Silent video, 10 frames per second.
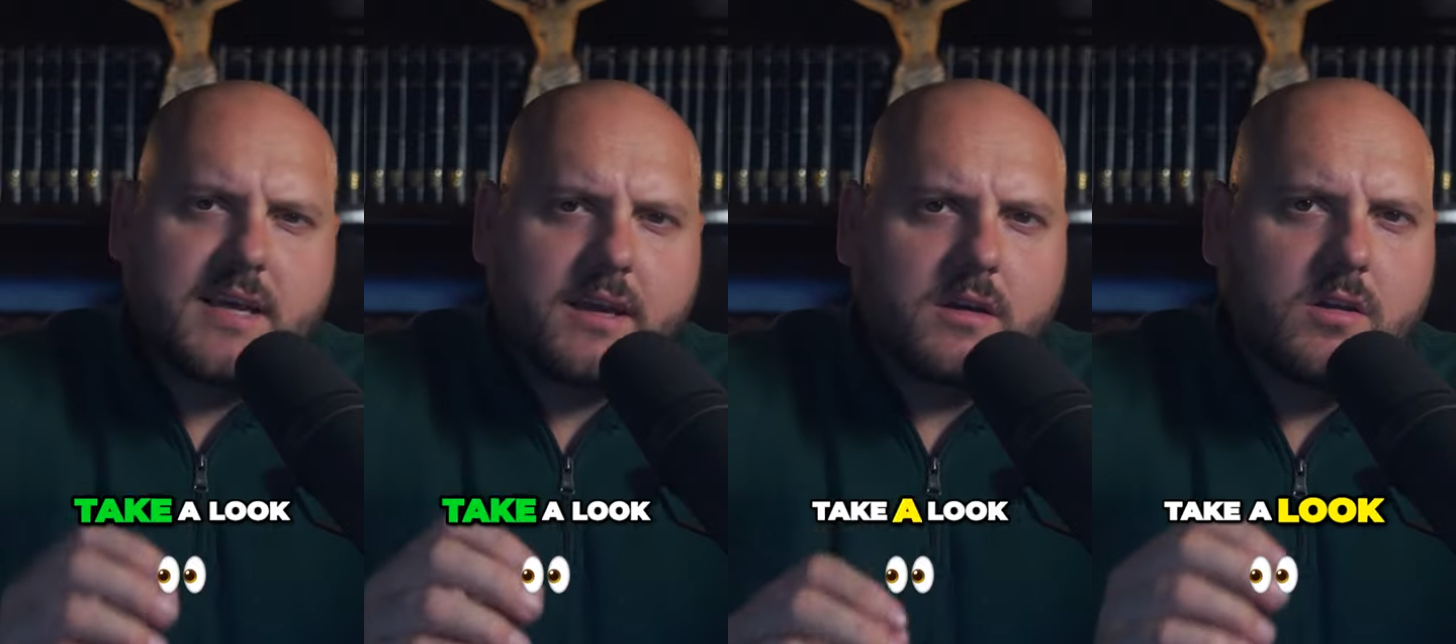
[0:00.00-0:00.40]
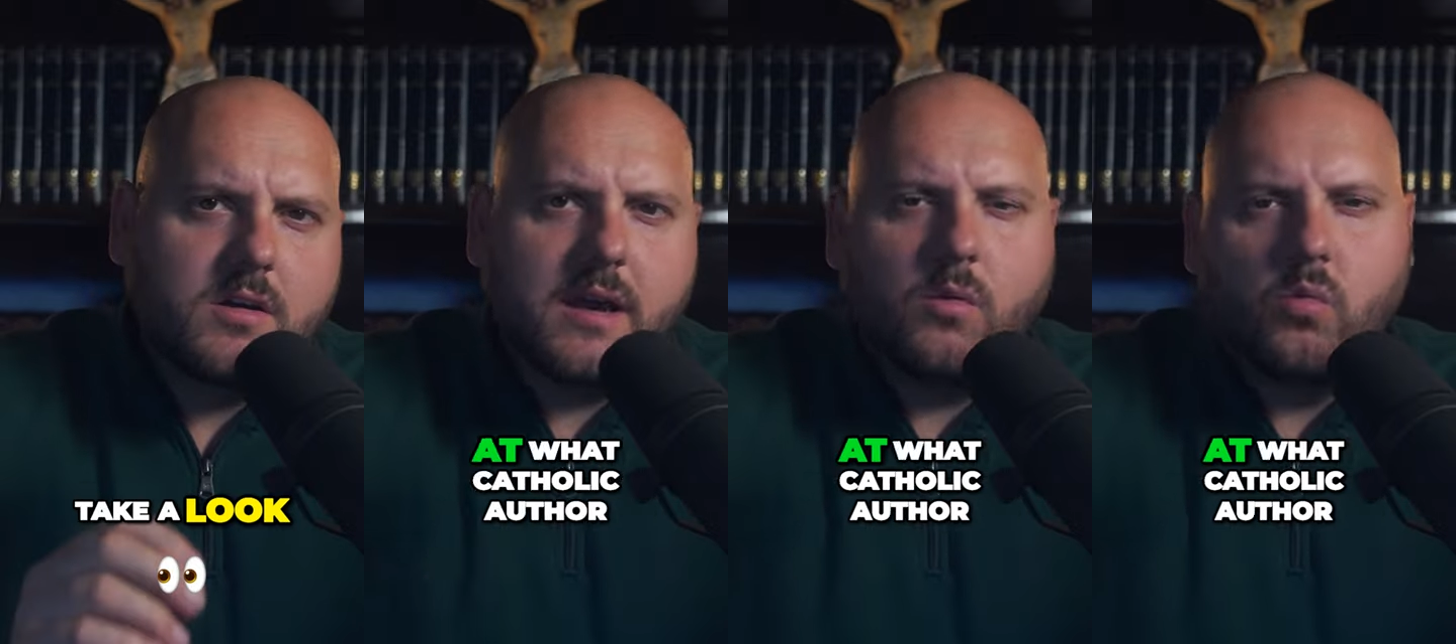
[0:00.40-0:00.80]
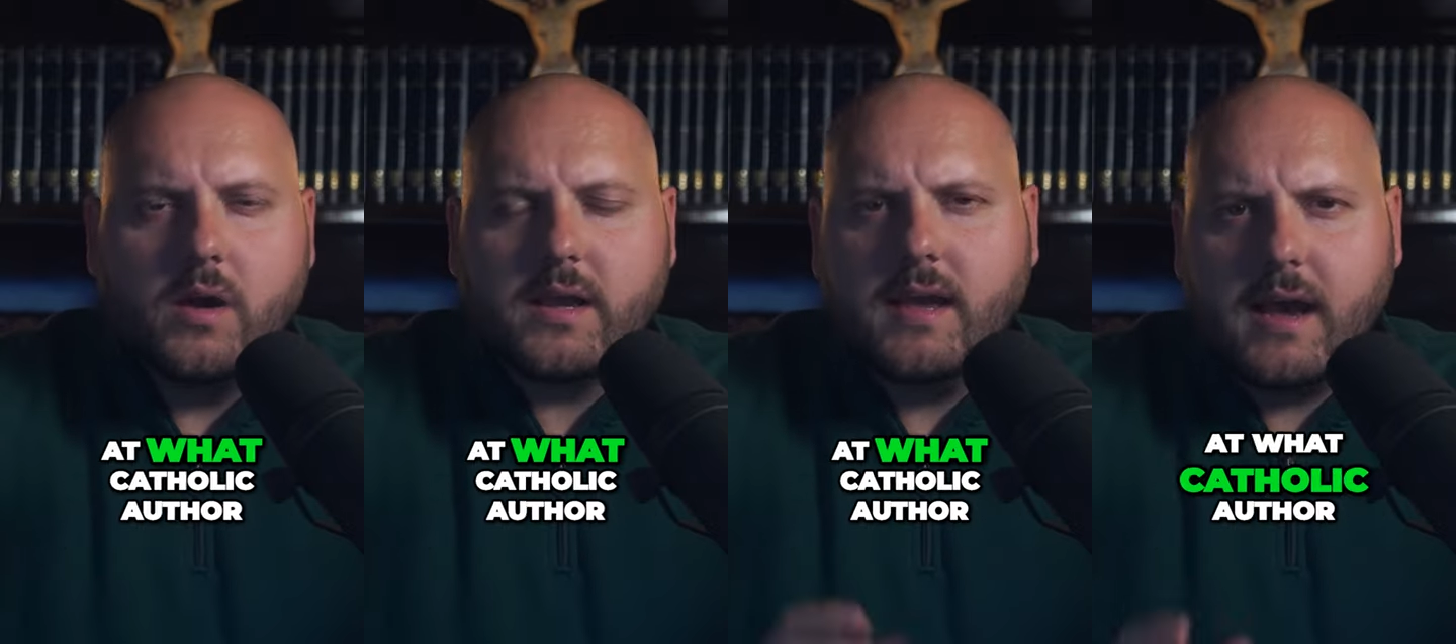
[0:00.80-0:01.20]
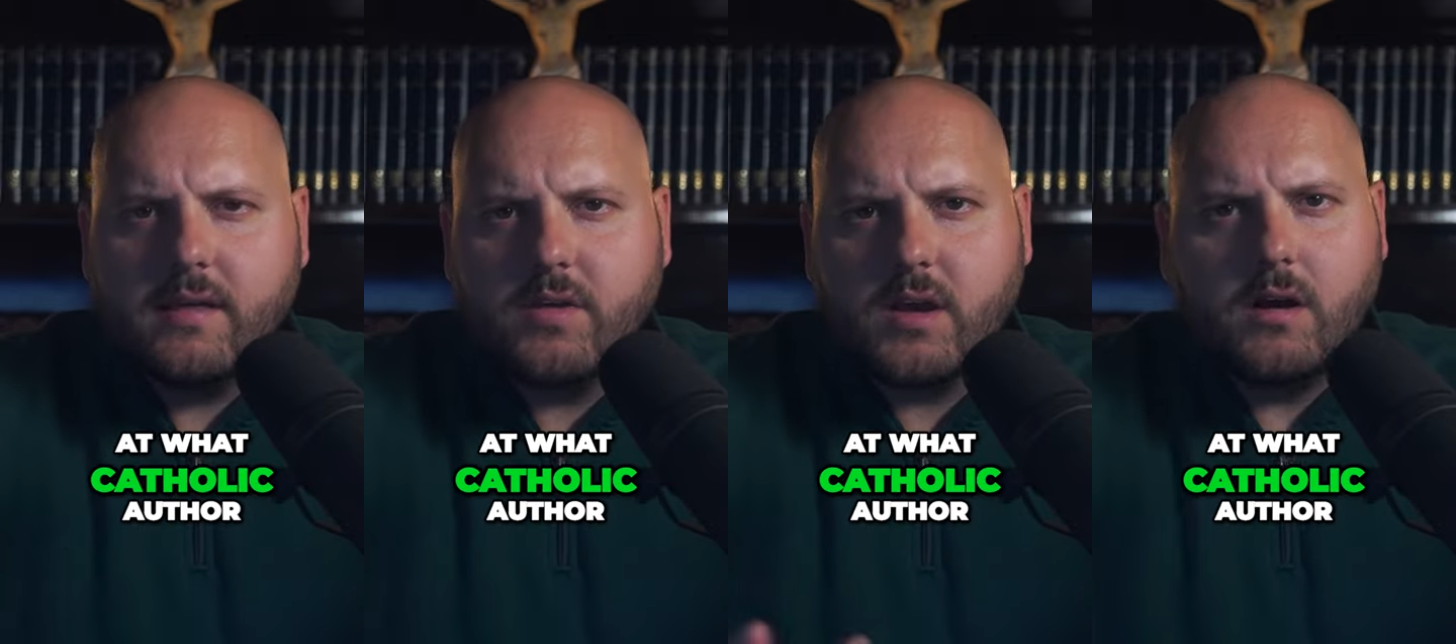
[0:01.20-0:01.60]
Take a look at what
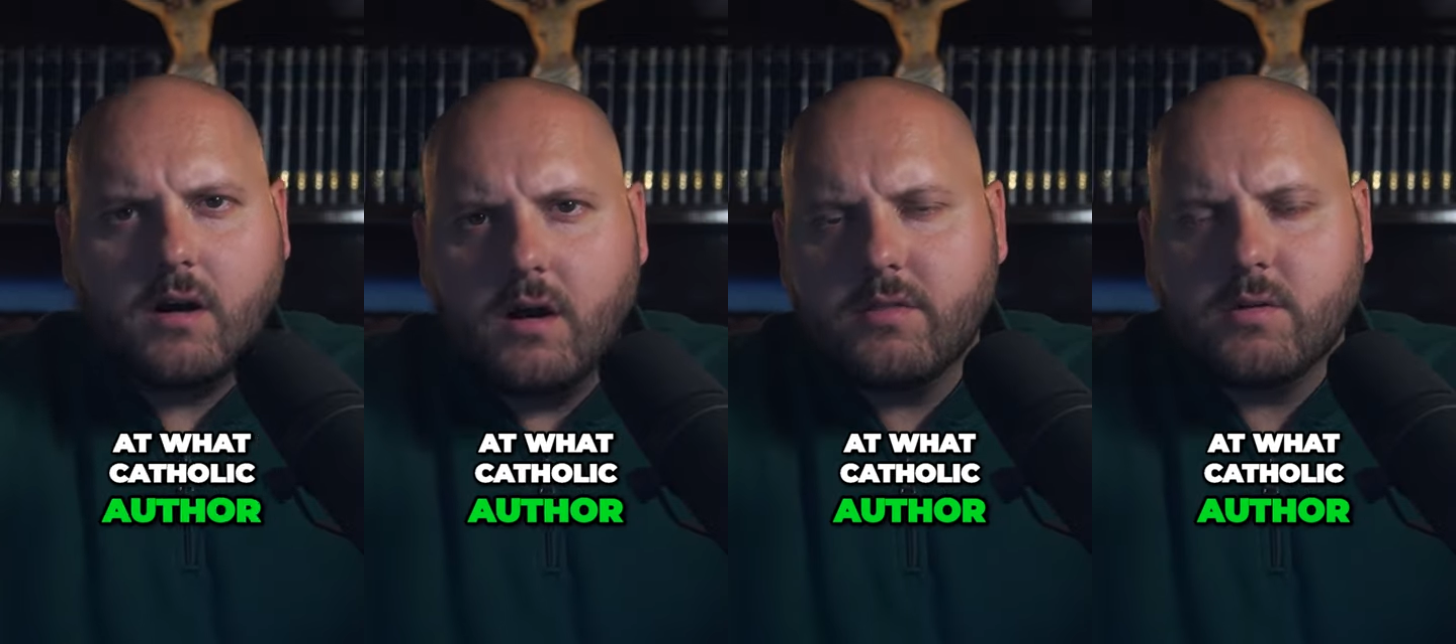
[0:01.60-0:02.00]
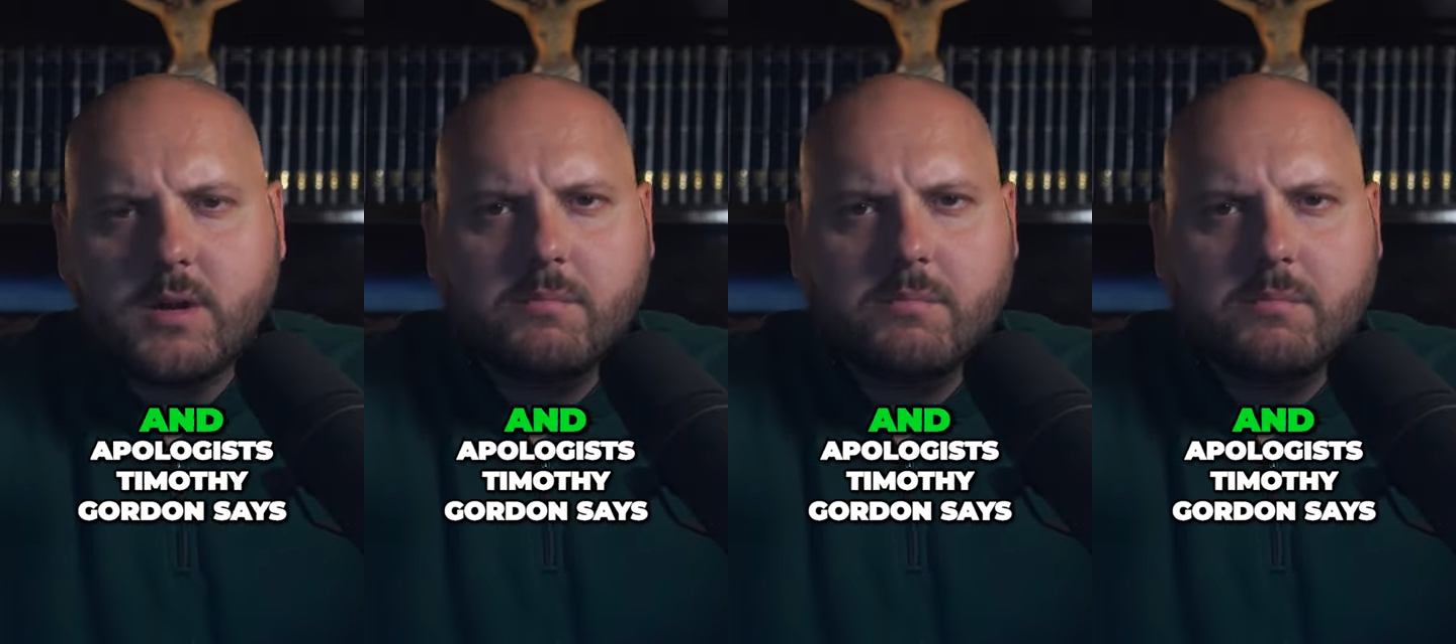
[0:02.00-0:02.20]
Catholic author and